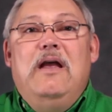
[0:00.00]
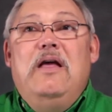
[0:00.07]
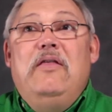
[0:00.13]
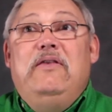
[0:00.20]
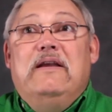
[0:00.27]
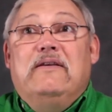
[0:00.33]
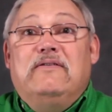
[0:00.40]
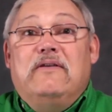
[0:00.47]

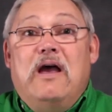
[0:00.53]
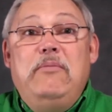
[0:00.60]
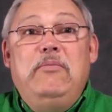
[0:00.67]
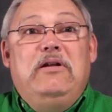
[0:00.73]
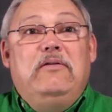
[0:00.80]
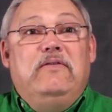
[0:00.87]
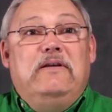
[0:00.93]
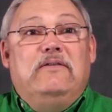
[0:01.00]
The
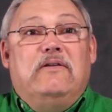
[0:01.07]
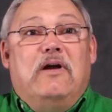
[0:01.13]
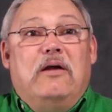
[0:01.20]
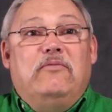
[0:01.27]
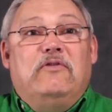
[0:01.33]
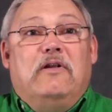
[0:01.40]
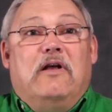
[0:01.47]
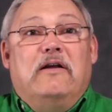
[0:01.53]
assignment of these
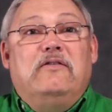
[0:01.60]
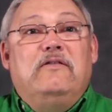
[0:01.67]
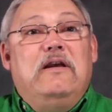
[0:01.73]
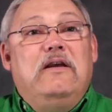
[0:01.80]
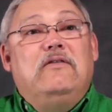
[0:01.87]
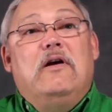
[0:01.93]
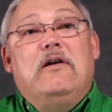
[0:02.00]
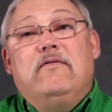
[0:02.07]
time slots
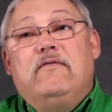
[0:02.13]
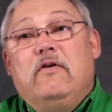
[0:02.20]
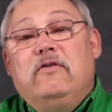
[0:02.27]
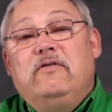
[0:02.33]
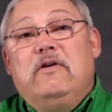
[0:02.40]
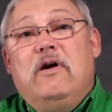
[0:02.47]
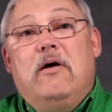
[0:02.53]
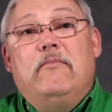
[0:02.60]
is on a
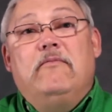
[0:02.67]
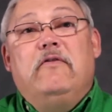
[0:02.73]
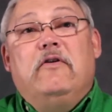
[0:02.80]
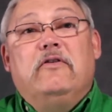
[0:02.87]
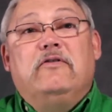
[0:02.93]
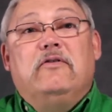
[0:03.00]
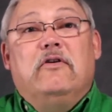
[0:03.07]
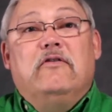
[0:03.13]
first-come,
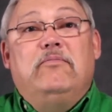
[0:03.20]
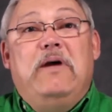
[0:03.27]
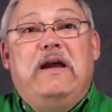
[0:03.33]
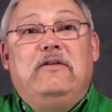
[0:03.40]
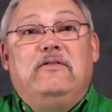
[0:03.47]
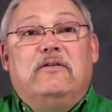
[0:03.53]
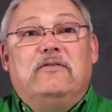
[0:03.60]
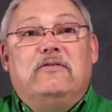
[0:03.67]
first-served
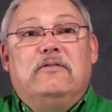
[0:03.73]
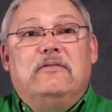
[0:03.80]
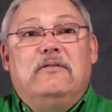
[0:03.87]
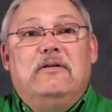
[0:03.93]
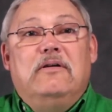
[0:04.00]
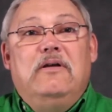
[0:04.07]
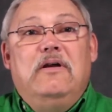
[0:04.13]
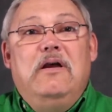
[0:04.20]
basis.
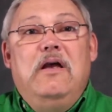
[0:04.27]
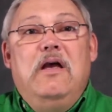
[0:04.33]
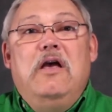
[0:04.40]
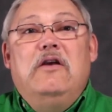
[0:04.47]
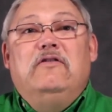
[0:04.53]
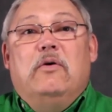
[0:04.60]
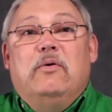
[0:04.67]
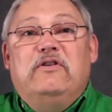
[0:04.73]

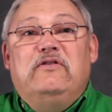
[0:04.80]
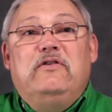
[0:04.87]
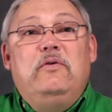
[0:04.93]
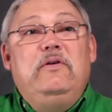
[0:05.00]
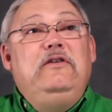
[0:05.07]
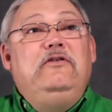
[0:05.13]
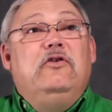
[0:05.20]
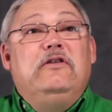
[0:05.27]
So as soon
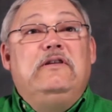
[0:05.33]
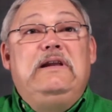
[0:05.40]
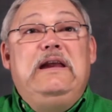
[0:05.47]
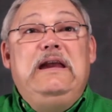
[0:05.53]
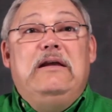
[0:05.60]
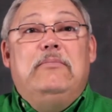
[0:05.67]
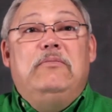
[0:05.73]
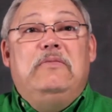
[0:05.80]
as your
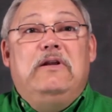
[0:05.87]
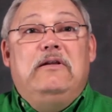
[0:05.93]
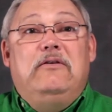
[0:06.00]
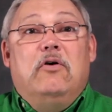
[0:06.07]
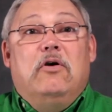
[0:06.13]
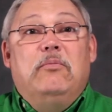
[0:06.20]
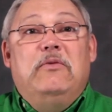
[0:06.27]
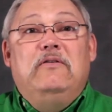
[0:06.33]
team
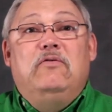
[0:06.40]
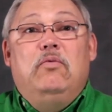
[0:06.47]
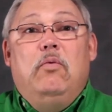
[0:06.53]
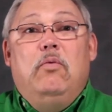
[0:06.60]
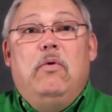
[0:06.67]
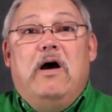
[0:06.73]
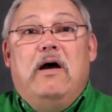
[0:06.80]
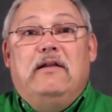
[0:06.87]
determines
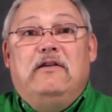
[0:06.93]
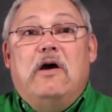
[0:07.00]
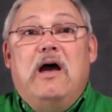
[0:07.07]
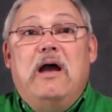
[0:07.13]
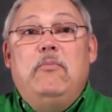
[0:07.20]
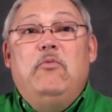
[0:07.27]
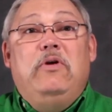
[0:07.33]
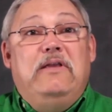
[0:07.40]
a
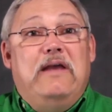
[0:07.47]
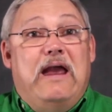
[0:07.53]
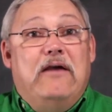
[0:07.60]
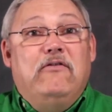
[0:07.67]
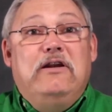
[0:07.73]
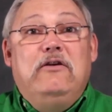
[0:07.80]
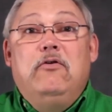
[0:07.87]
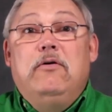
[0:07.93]
time when
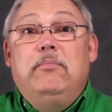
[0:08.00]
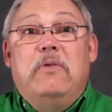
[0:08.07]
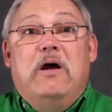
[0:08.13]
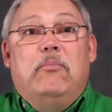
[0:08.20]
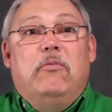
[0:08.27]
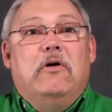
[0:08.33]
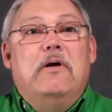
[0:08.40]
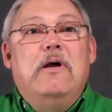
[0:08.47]
every group
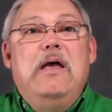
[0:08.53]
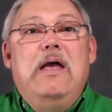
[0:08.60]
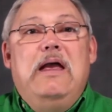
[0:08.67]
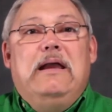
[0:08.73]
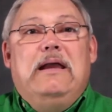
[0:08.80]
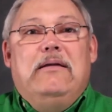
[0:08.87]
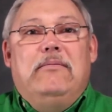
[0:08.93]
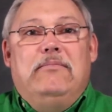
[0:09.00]
member
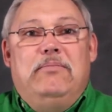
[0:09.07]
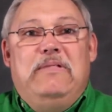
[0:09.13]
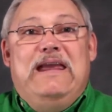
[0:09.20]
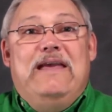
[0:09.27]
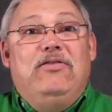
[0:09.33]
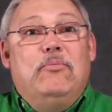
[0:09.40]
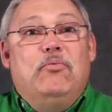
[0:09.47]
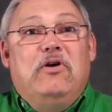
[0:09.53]
can be
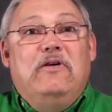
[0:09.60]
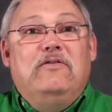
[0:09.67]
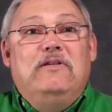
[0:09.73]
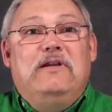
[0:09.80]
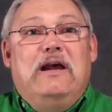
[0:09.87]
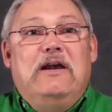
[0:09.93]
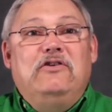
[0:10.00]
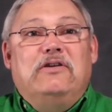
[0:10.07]
at the
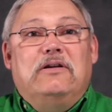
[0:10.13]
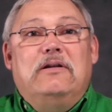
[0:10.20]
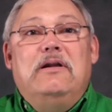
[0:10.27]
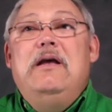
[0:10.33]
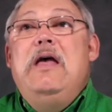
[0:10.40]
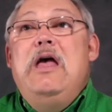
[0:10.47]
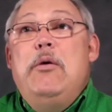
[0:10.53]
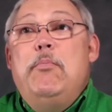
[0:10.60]
presentation,
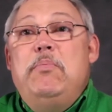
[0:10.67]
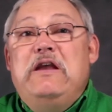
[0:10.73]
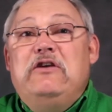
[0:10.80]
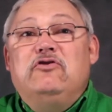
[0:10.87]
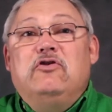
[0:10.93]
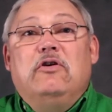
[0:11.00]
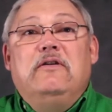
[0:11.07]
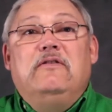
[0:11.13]
be
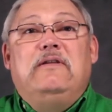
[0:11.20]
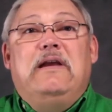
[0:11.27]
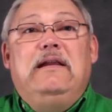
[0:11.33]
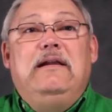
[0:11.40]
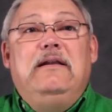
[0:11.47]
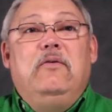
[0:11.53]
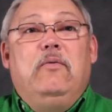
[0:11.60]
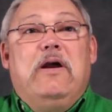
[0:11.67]
sure to send
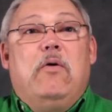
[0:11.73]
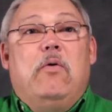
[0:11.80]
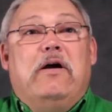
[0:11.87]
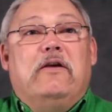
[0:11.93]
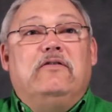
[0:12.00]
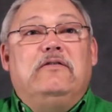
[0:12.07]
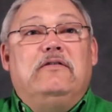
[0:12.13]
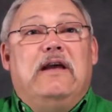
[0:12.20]
in a
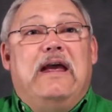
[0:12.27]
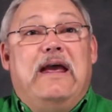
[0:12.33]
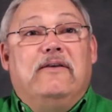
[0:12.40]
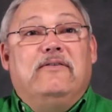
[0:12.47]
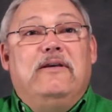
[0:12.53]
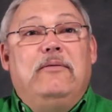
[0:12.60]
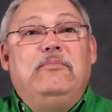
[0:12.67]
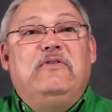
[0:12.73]
request to
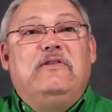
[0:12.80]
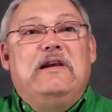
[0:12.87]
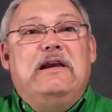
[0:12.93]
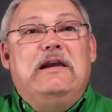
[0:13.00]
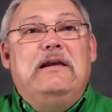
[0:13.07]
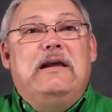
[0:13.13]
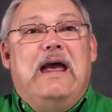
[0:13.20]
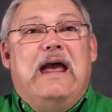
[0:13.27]

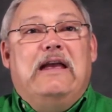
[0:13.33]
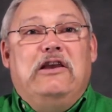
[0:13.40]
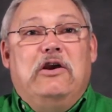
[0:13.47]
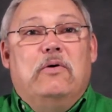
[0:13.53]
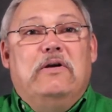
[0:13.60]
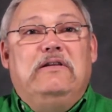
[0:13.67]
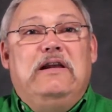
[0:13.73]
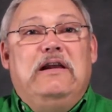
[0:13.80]

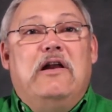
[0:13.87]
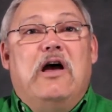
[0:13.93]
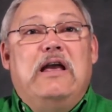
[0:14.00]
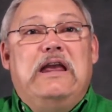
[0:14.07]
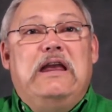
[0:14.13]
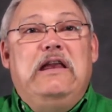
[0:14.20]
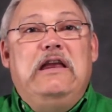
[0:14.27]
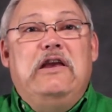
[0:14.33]

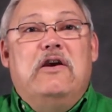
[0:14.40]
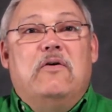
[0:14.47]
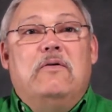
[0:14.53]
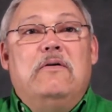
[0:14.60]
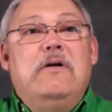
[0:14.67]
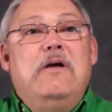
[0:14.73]
smc@unt.edu